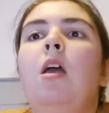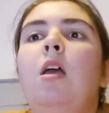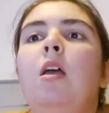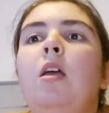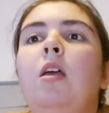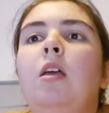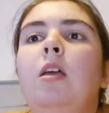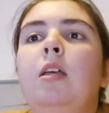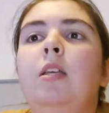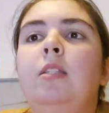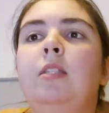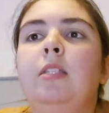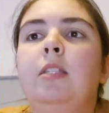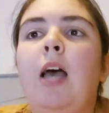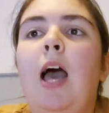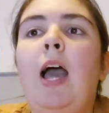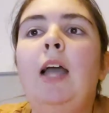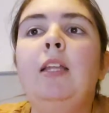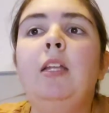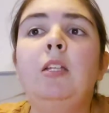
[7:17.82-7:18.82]
He
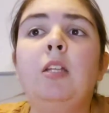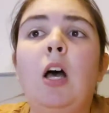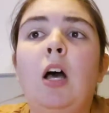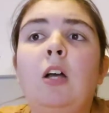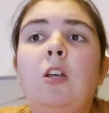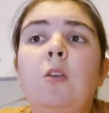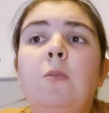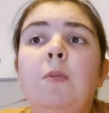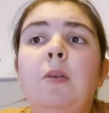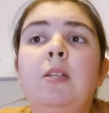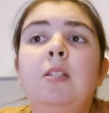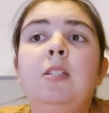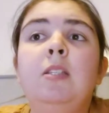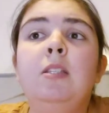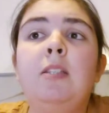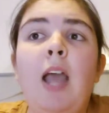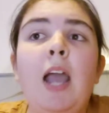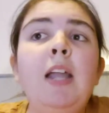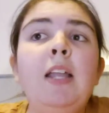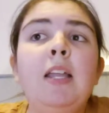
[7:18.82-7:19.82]
signed a document
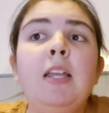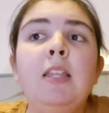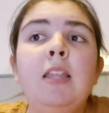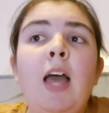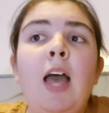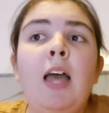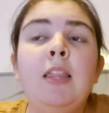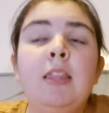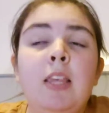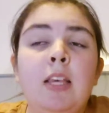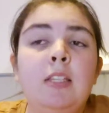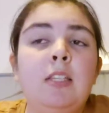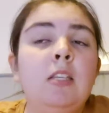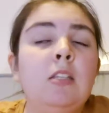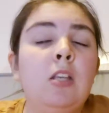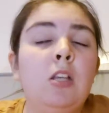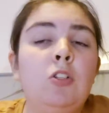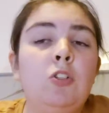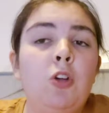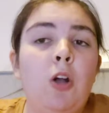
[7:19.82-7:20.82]
stated that this
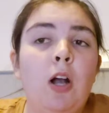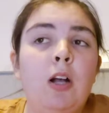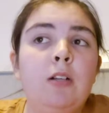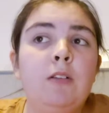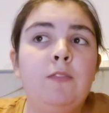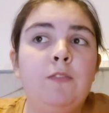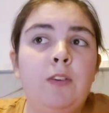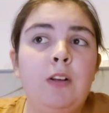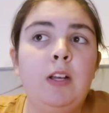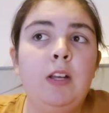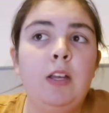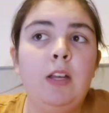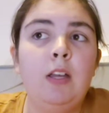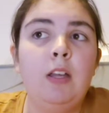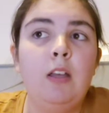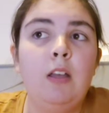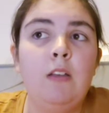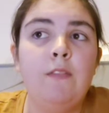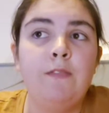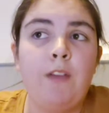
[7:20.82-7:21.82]
is a drug-free
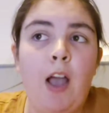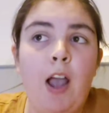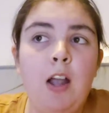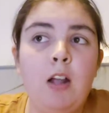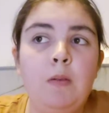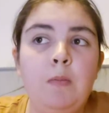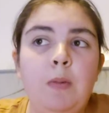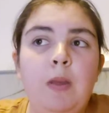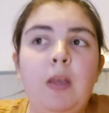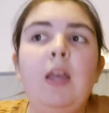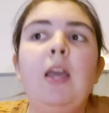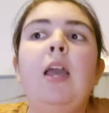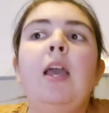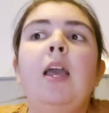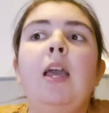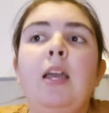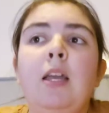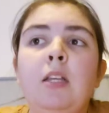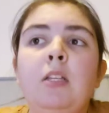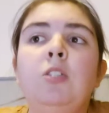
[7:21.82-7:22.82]
environment
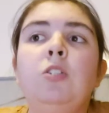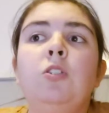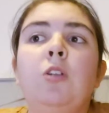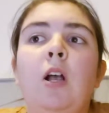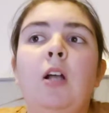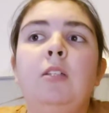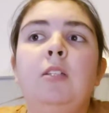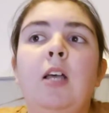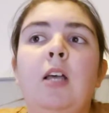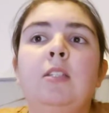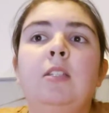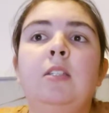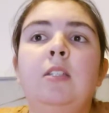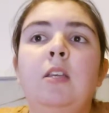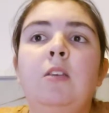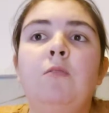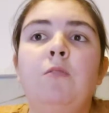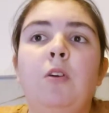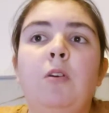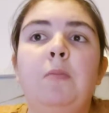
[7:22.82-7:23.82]
and drug
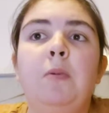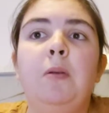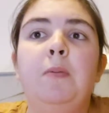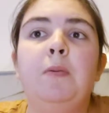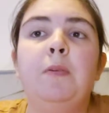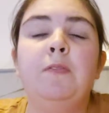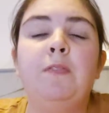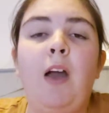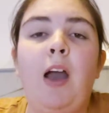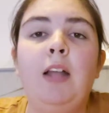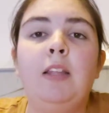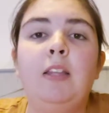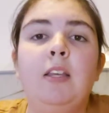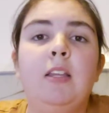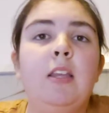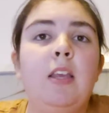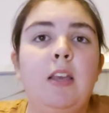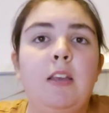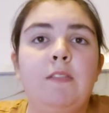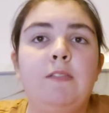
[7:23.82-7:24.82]
testing will be
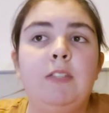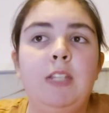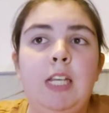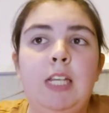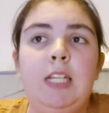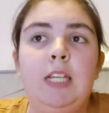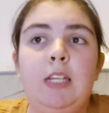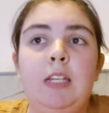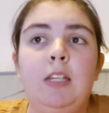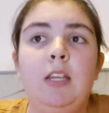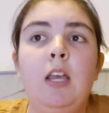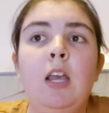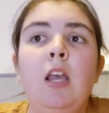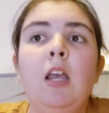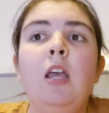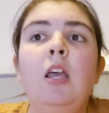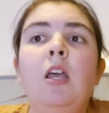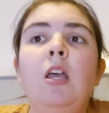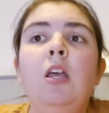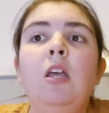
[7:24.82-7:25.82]
provided if needed.
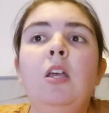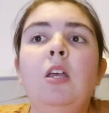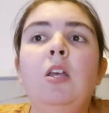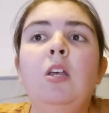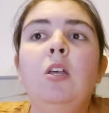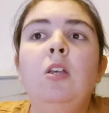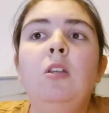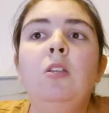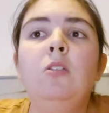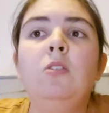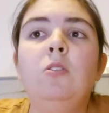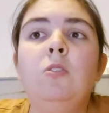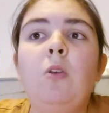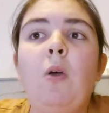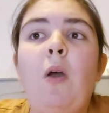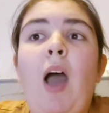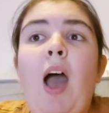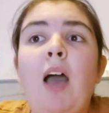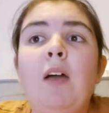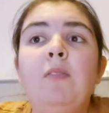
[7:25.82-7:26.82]

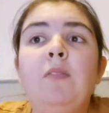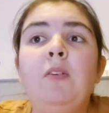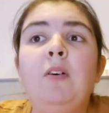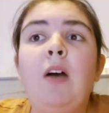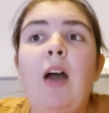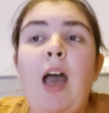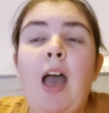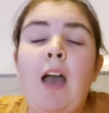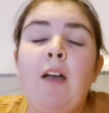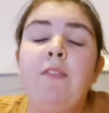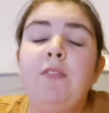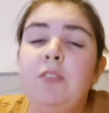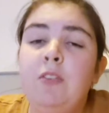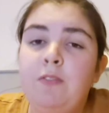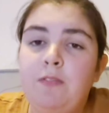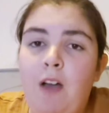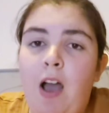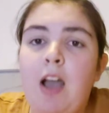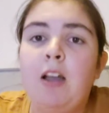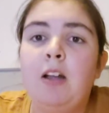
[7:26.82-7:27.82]
So I will have to
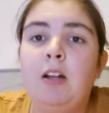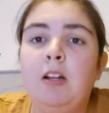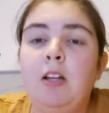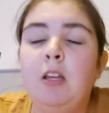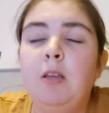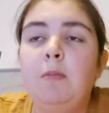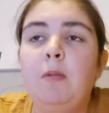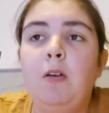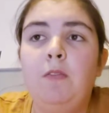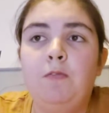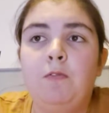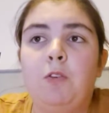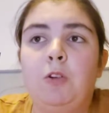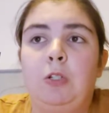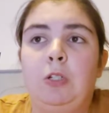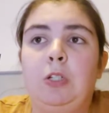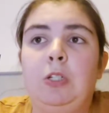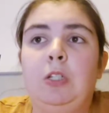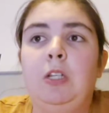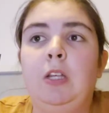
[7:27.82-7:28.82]
fire him,
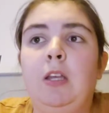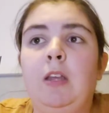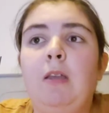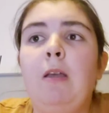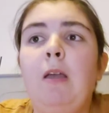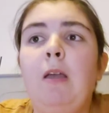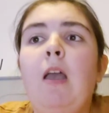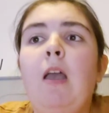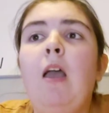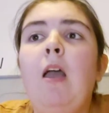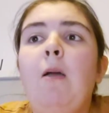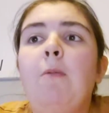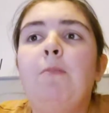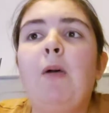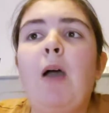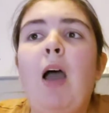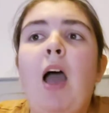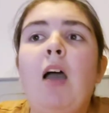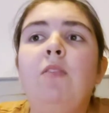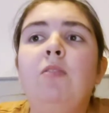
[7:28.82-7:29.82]
unfortunately.
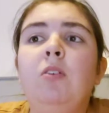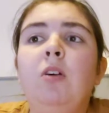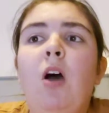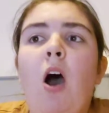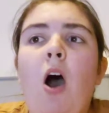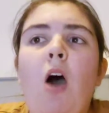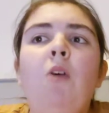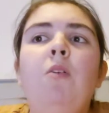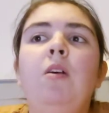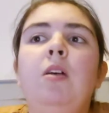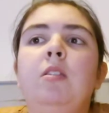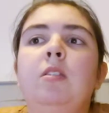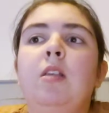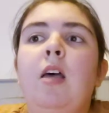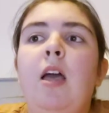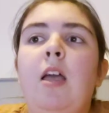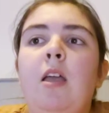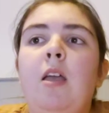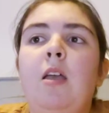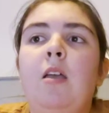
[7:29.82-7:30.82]
But I will always
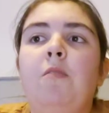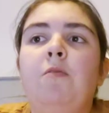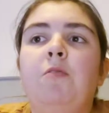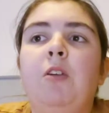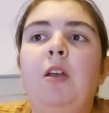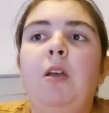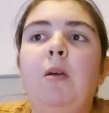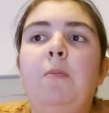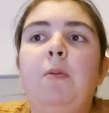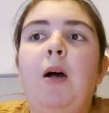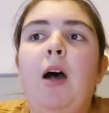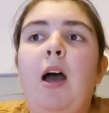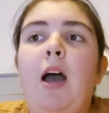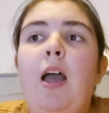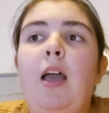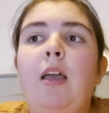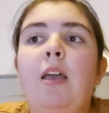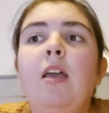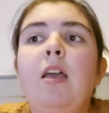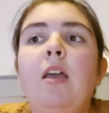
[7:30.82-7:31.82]
let him
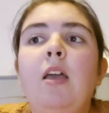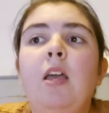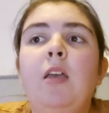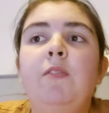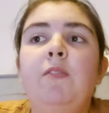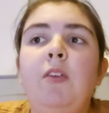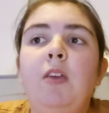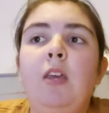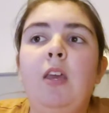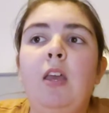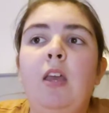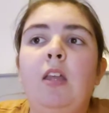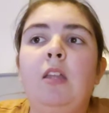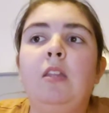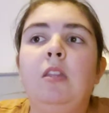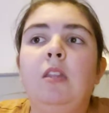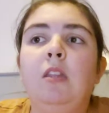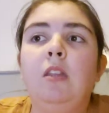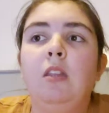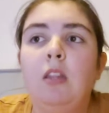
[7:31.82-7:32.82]
reapply if he
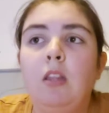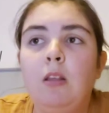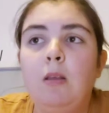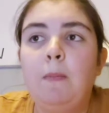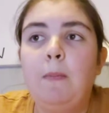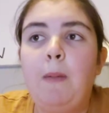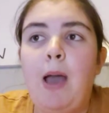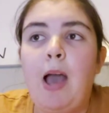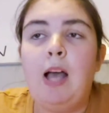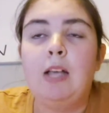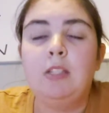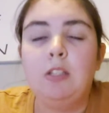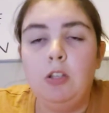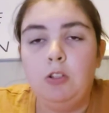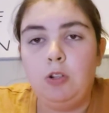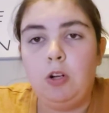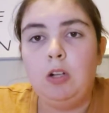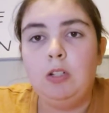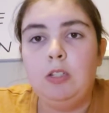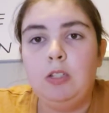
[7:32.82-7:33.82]
can pass a
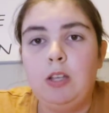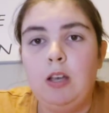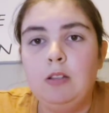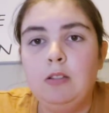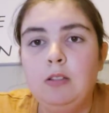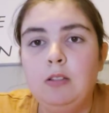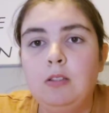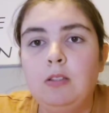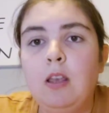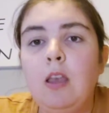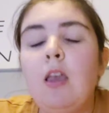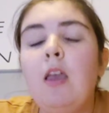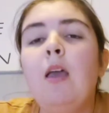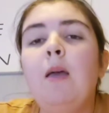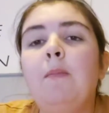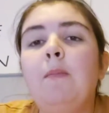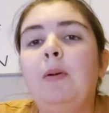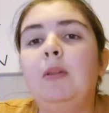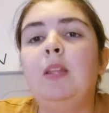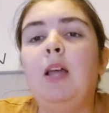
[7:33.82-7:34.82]
drug test.
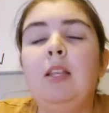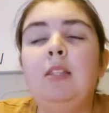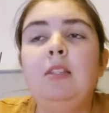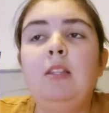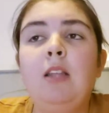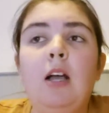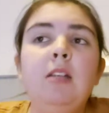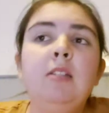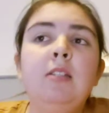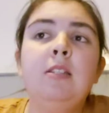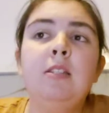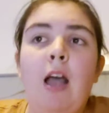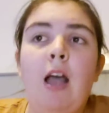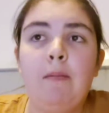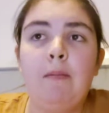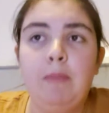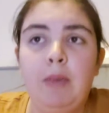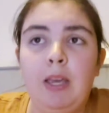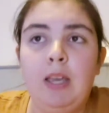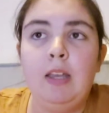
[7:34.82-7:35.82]
But that does
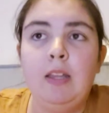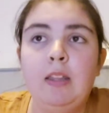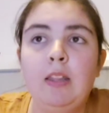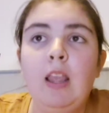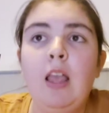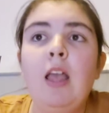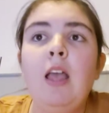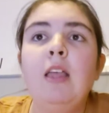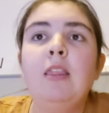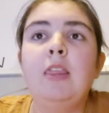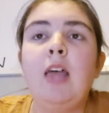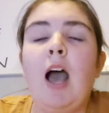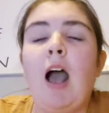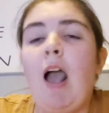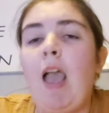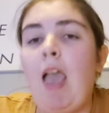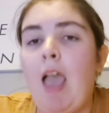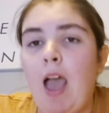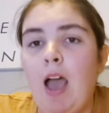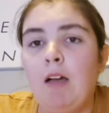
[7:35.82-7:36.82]
not mean that
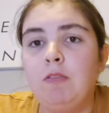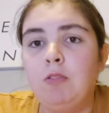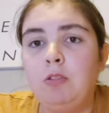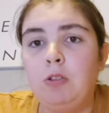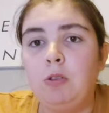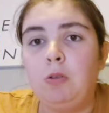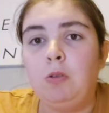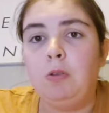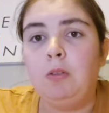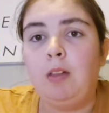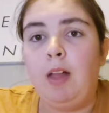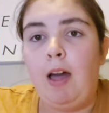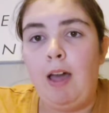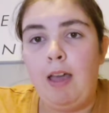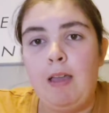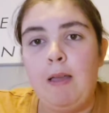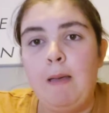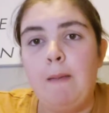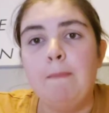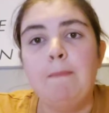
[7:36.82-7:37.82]
I have to
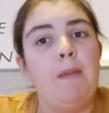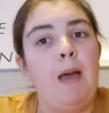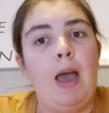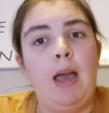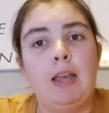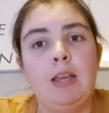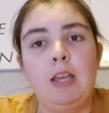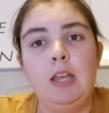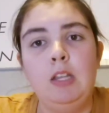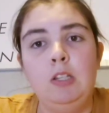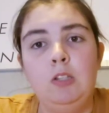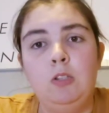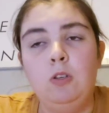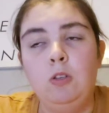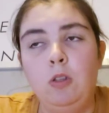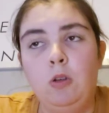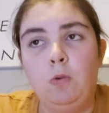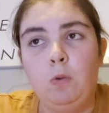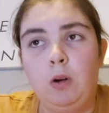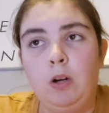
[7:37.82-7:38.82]
let him back into
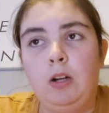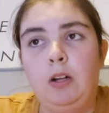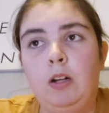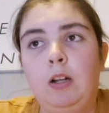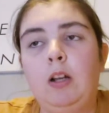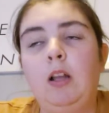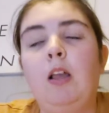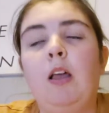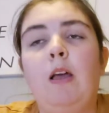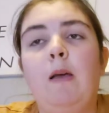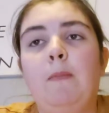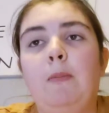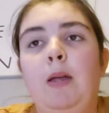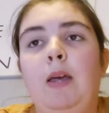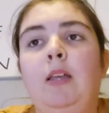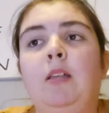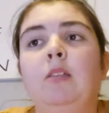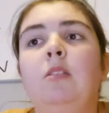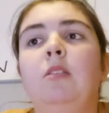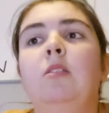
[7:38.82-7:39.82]
the
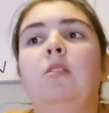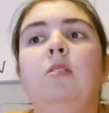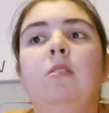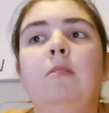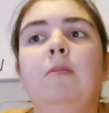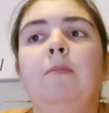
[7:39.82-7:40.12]
workplace.